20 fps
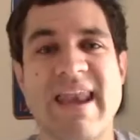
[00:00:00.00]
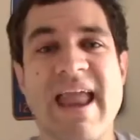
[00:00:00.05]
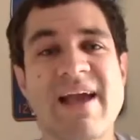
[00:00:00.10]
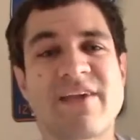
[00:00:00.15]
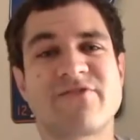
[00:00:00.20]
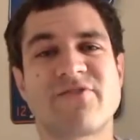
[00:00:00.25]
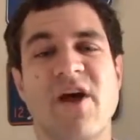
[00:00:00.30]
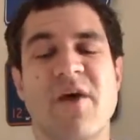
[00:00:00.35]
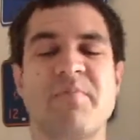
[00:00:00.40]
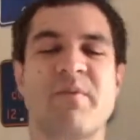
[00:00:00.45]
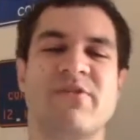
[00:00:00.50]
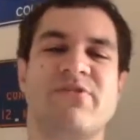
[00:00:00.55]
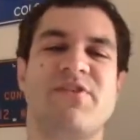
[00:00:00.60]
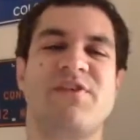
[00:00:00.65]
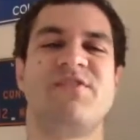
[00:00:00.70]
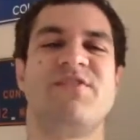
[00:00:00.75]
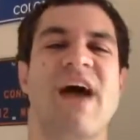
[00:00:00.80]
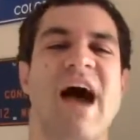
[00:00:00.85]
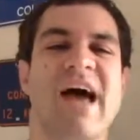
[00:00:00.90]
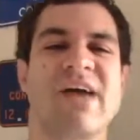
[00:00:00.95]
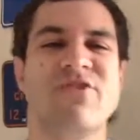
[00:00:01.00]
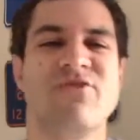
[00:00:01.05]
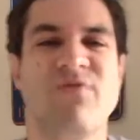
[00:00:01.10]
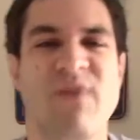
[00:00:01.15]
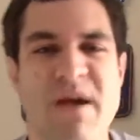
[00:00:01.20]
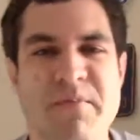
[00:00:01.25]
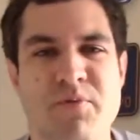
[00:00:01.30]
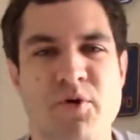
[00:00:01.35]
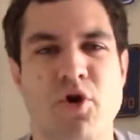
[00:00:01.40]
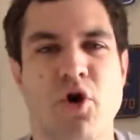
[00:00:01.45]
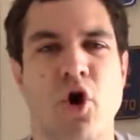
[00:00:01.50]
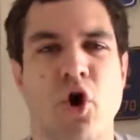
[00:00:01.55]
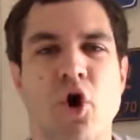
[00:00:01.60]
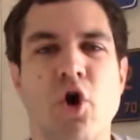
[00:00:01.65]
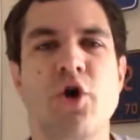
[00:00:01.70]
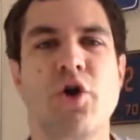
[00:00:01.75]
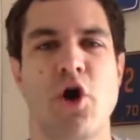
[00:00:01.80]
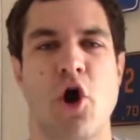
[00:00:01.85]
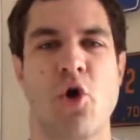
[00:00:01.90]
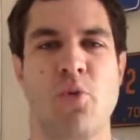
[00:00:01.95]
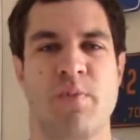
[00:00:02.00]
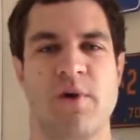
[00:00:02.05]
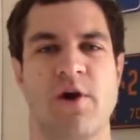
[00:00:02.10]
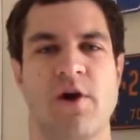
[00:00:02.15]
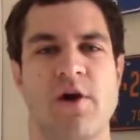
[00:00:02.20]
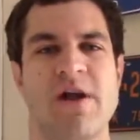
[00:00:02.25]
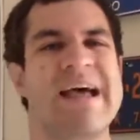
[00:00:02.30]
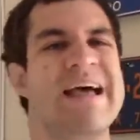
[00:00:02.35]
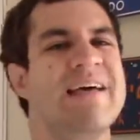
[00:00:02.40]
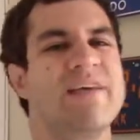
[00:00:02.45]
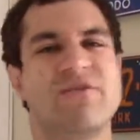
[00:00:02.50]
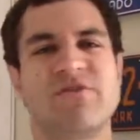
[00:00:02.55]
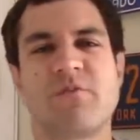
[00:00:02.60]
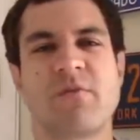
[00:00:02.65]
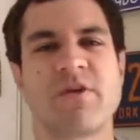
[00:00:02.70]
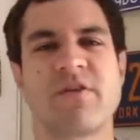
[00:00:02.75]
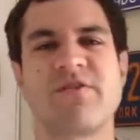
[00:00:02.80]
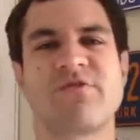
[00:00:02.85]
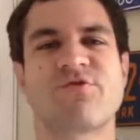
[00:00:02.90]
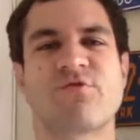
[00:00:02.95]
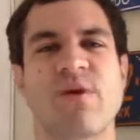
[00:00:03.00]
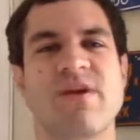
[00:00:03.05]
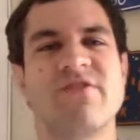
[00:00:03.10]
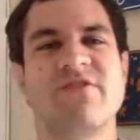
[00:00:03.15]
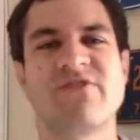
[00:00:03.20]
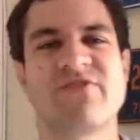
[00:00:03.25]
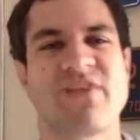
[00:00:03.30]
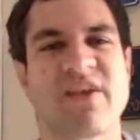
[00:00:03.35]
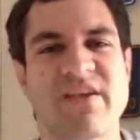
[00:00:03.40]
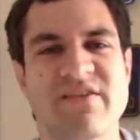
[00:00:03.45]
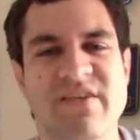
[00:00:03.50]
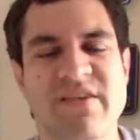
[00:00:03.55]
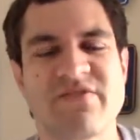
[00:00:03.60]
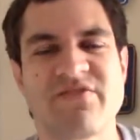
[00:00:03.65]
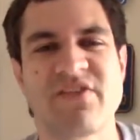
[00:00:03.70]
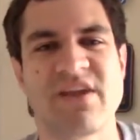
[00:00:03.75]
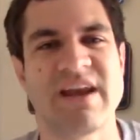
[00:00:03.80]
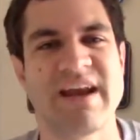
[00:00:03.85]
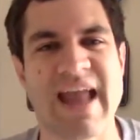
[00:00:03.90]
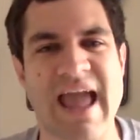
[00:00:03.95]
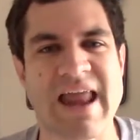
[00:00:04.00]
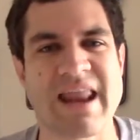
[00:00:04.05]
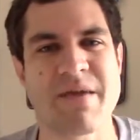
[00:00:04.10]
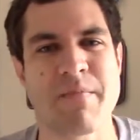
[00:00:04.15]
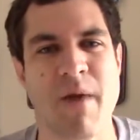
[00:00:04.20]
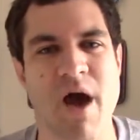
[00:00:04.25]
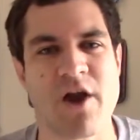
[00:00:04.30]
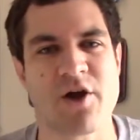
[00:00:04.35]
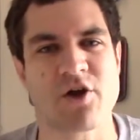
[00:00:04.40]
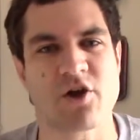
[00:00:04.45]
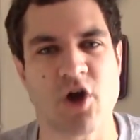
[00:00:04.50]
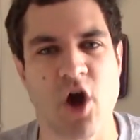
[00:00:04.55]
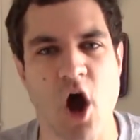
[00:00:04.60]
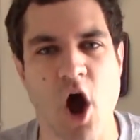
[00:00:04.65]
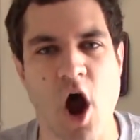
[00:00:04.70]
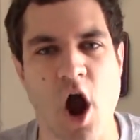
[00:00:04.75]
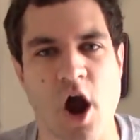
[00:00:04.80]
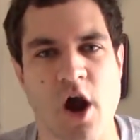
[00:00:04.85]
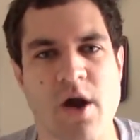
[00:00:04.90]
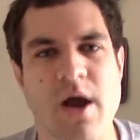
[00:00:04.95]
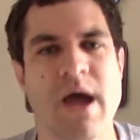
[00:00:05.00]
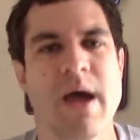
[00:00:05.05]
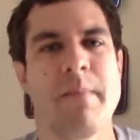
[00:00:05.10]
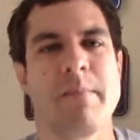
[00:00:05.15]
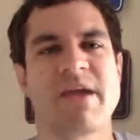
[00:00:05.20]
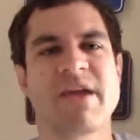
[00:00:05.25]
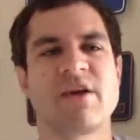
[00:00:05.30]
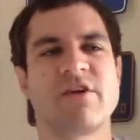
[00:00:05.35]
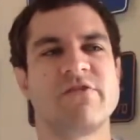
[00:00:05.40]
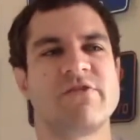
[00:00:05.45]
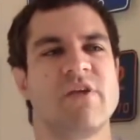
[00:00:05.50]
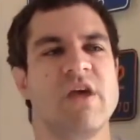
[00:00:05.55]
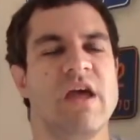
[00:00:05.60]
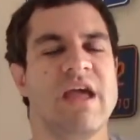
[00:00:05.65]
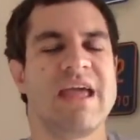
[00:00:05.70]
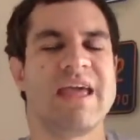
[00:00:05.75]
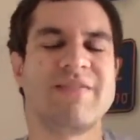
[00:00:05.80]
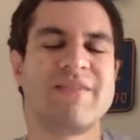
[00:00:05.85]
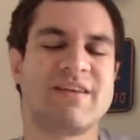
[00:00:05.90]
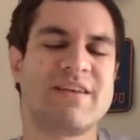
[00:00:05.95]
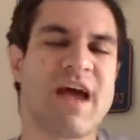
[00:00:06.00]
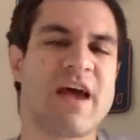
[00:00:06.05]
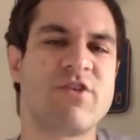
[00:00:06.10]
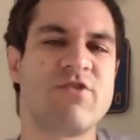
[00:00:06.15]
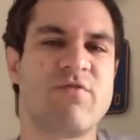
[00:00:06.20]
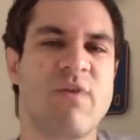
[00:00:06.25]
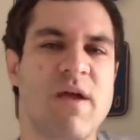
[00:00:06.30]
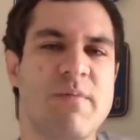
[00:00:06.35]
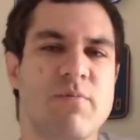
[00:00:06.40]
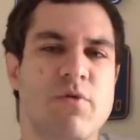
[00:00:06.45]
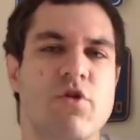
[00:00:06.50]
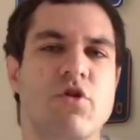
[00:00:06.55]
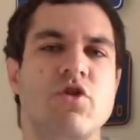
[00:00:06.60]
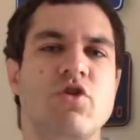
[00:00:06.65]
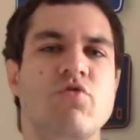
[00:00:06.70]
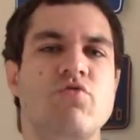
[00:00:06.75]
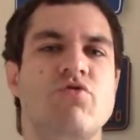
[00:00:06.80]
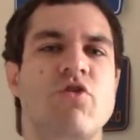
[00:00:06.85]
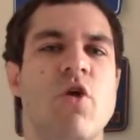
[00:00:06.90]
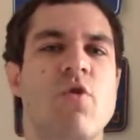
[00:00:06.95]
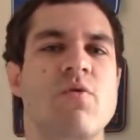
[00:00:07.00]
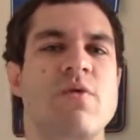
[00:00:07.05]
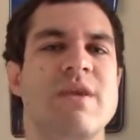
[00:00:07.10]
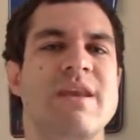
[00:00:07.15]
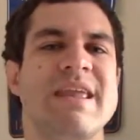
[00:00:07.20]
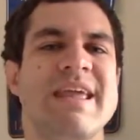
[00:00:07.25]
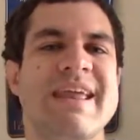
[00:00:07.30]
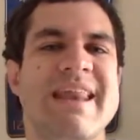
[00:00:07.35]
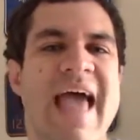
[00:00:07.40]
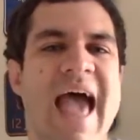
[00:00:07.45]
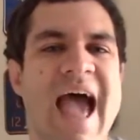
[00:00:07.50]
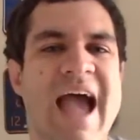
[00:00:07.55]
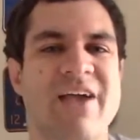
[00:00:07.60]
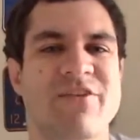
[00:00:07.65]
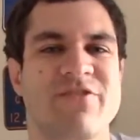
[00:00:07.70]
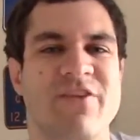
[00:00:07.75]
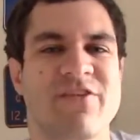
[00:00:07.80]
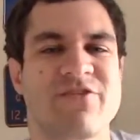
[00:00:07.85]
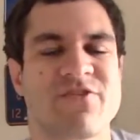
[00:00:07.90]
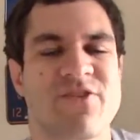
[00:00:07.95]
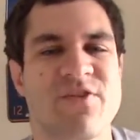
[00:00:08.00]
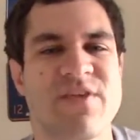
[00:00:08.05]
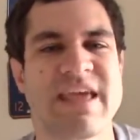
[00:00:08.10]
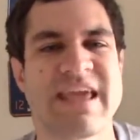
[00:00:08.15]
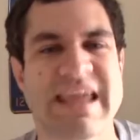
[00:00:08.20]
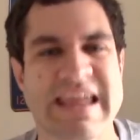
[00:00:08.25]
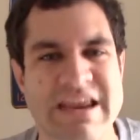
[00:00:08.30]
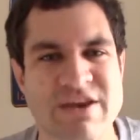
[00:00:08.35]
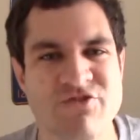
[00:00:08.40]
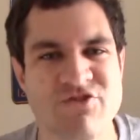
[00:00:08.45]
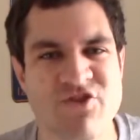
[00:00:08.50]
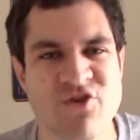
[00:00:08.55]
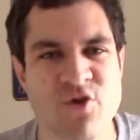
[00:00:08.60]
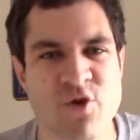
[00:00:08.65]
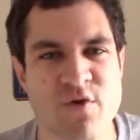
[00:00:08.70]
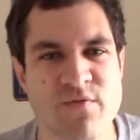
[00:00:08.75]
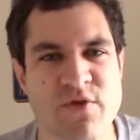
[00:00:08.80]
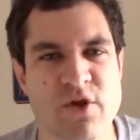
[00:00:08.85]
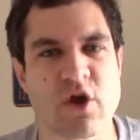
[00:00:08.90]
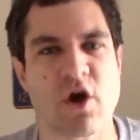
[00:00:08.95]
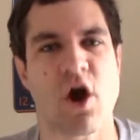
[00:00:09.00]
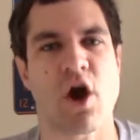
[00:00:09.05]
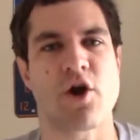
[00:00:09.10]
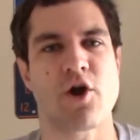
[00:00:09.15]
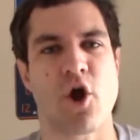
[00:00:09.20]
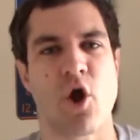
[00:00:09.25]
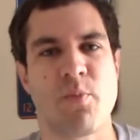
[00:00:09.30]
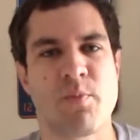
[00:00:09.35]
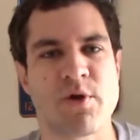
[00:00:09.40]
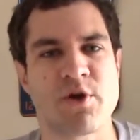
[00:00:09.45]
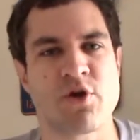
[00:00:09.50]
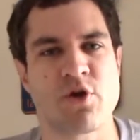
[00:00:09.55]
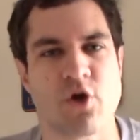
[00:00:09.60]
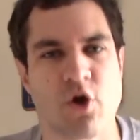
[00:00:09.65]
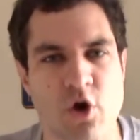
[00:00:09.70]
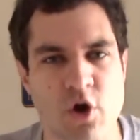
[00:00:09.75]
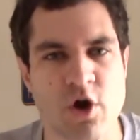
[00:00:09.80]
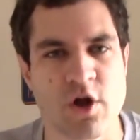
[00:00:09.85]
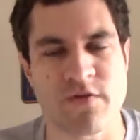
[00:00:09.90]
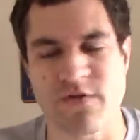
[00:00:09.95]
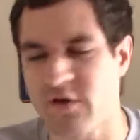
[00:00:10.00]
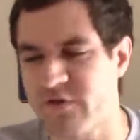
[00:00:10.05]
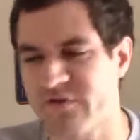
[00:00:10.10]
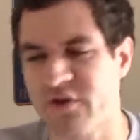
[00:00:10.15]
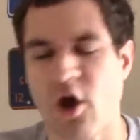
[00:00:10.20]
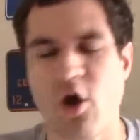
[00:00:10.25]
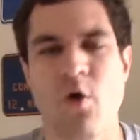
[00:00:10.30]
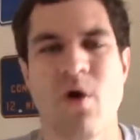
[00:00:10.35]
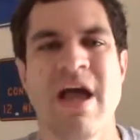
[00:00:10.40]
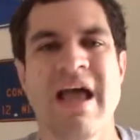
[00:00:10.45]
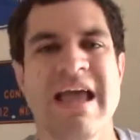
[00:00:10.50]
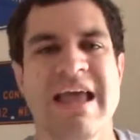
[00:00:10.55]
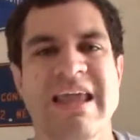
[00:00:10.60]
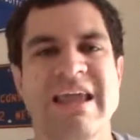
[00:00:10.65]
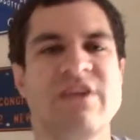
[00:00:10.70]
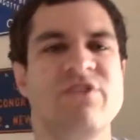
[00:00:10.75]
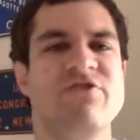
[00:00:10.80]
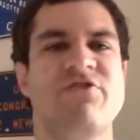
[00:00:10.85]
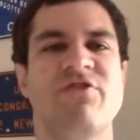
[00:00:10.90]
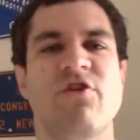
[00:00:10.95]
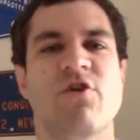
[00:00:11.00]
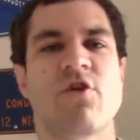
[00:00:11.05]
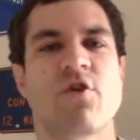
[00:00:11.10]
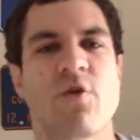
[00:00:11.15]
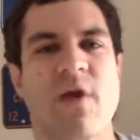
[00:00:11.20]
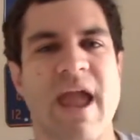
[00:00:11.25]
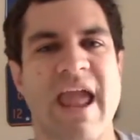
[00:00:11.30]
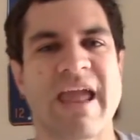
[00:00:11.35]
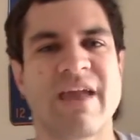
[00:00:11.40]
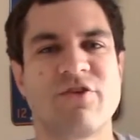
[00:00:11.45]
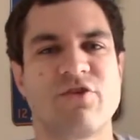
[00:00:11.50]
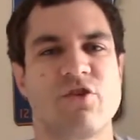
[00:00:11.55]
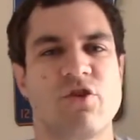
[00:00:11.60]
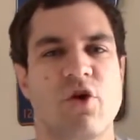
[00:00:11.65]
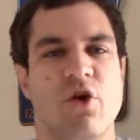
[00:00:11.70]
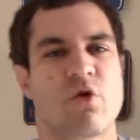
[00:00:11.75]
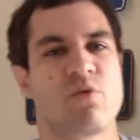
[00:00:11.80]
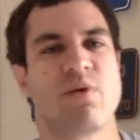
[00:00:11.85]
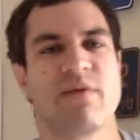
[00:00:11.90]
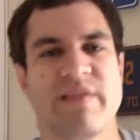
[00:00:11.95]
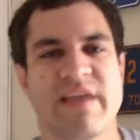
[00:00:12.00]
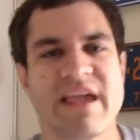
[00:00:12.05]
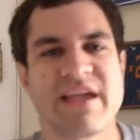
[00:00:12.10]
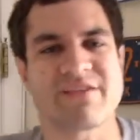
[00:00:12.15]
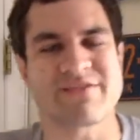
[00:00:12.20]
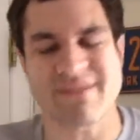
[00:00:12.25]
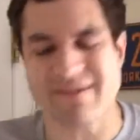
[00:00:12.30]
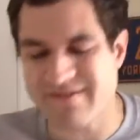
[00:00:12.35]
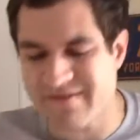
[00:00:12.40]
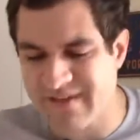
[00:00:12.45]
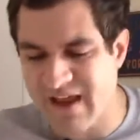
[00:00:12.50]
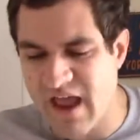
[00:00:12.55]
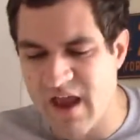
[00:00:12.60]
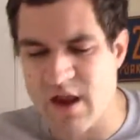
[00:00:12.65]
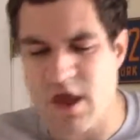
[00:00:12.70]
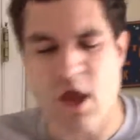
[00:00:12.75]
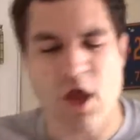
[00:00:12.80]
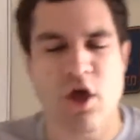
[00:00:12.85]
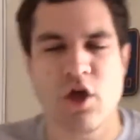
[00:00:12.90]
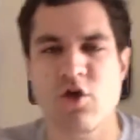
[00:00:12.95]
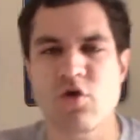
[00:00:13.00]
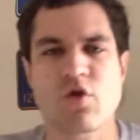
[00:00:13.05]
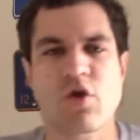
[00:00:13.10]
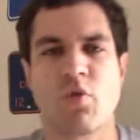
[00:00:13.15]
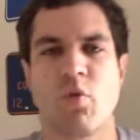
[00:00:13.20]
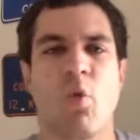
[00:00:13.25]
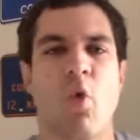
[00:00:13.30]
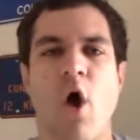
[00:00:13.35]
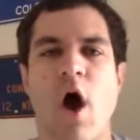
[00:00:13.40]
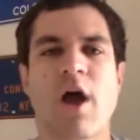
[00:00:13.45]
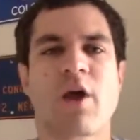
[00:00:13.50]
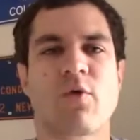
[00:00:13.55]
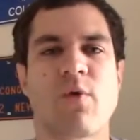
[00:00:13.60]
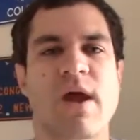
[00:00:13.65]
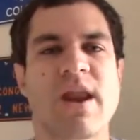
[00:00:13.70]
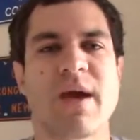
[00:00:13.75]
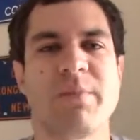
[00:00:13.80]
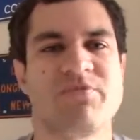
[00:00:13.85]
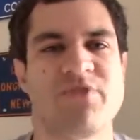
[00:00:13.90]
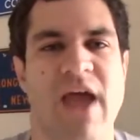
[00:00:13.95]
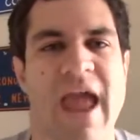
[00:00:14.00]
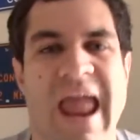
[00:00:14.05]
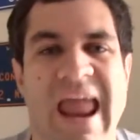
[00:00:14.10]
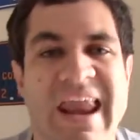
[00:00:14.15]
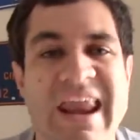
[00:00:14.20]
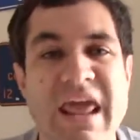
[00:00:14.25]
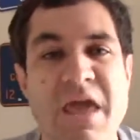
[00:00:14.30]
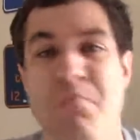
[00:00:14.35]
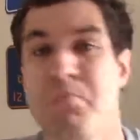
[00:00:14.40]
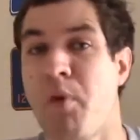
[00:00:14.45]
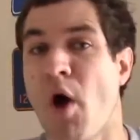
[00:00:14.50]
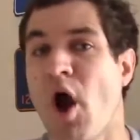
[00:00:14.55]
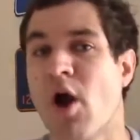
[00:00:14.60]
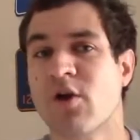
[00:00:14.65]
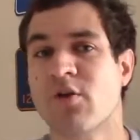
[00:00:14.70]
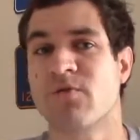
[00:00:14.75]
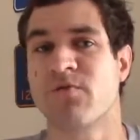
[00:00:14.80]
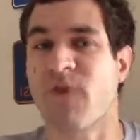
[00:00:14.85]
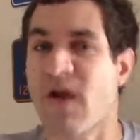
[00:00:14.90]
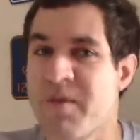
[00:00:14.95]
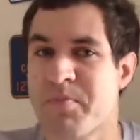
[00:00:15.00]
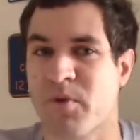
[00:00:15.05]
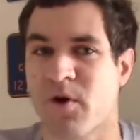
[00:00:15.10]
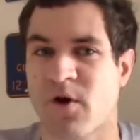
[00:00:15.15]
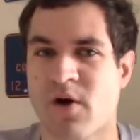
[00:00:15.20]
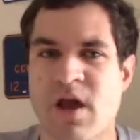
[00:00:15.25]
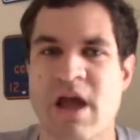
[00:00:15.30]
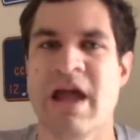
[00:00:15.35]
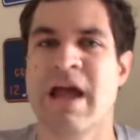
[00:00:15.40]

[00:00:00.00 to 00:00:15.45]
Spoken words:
Next up is the Dodge Viper hood opener. This is one of the strangest things I've seen in any modern car, because in the Dodge Viper you don't need access to the interior of the car to open your hood. There's no interior handle or release. Instead, you can walk right up to any parked Viper,